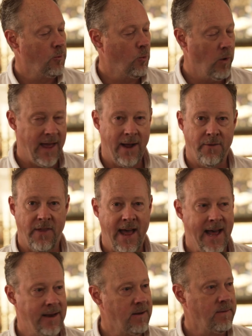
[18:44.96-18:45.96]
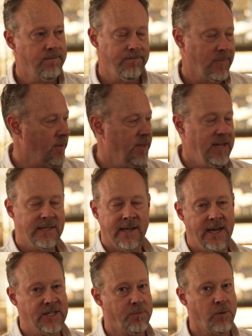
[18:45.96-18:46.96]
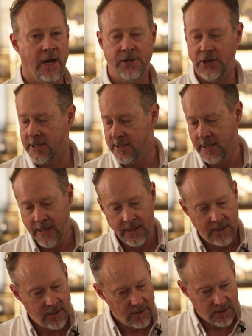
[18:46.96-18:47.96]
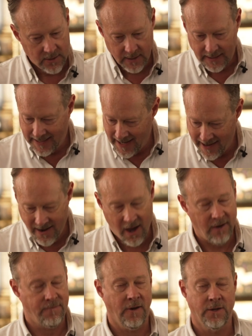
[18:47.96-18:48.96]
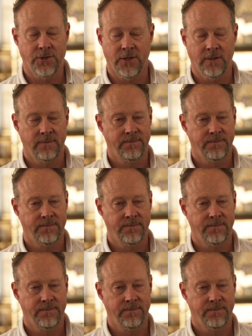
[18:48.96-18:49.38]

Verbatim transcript: Without that, these kinds of projects cannot function.